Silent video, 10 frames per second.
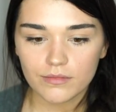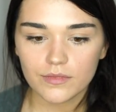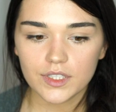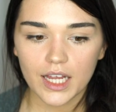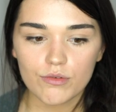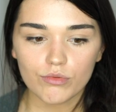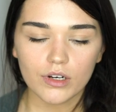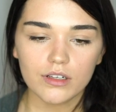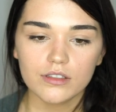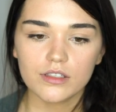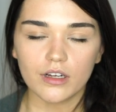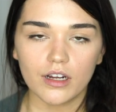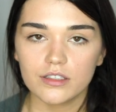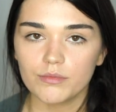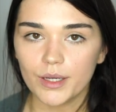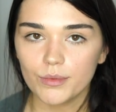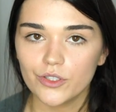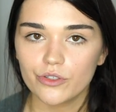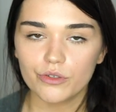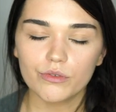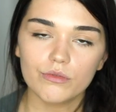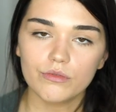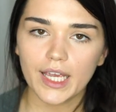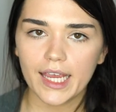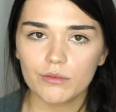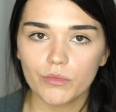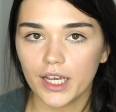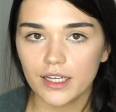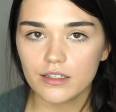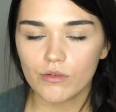they will start maybe to gain weight,